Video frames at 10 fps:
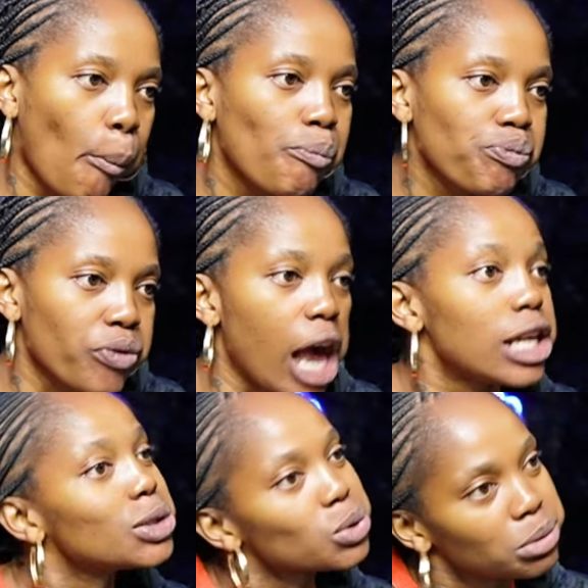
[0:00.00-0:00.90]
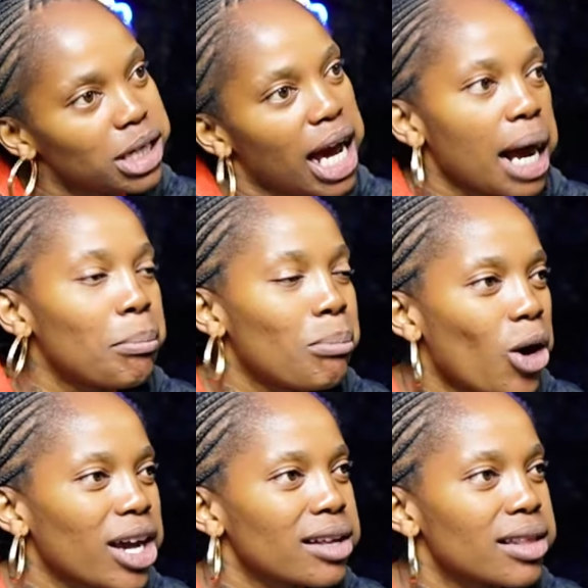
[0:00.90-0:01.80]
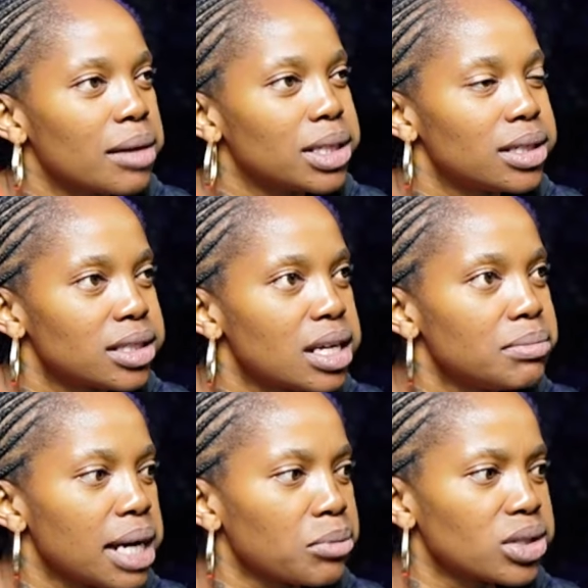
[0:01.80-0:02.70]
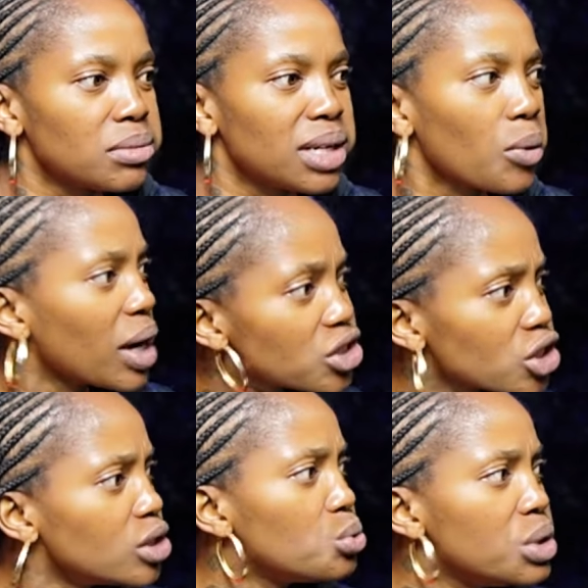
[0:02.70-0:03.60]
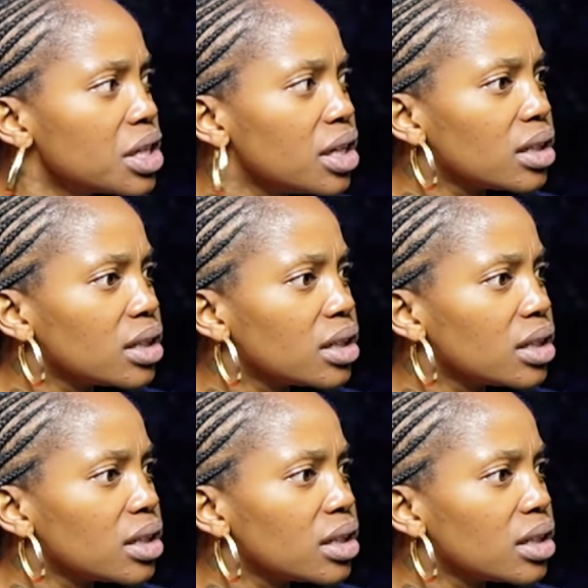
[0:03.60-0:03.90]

mm And it will be like, I'm mocking them at the same time because they'll be like, what did she do? What did